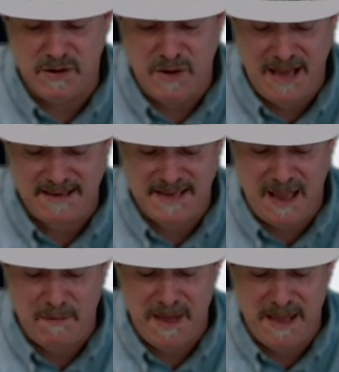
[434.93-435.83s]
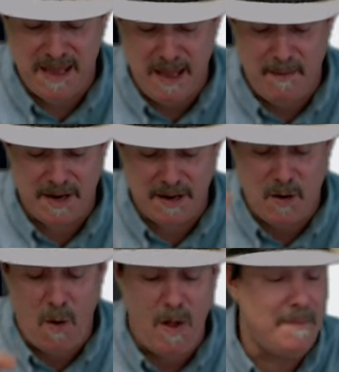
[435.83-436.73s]
You guys tell me. I'm gonna
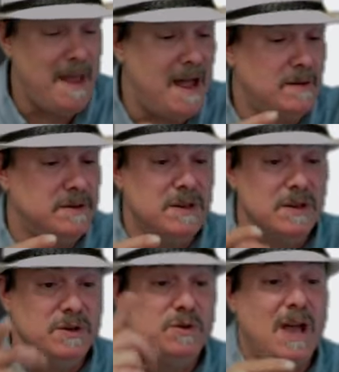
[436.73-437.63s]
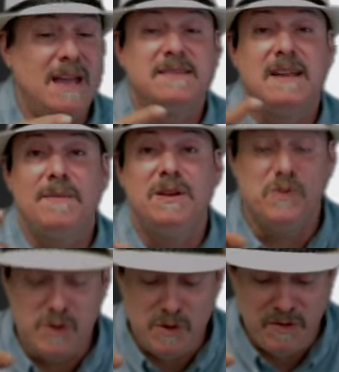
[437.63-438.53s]
call them out. You guys tell me
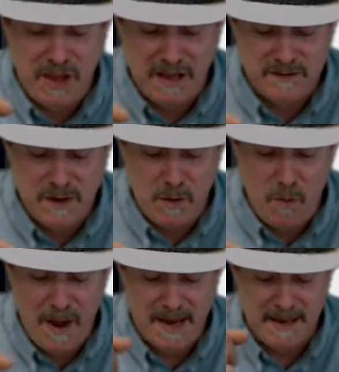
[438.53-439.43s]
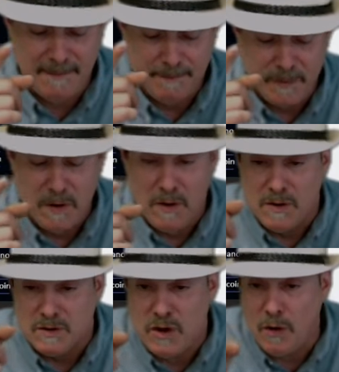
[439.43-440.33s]
who you think is gonna win.
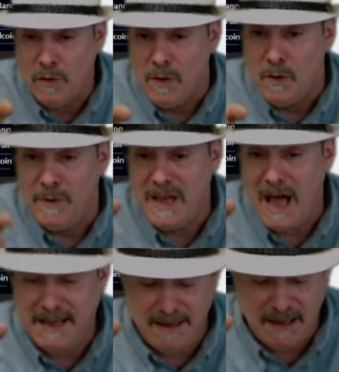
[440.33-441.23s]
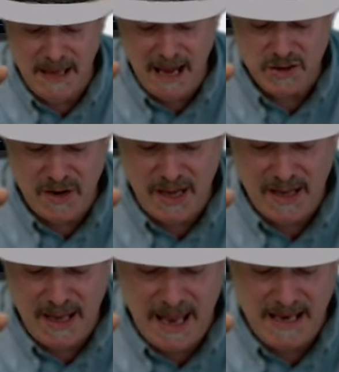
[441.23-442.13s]
So we got
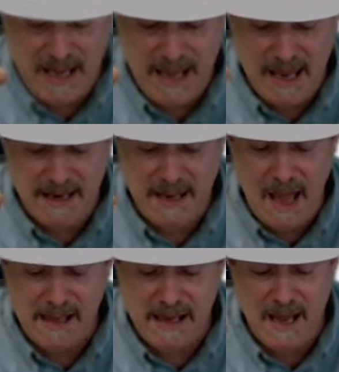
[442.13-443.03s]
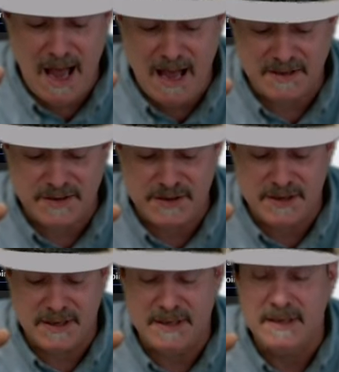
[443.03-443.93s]
Electra and and EOS.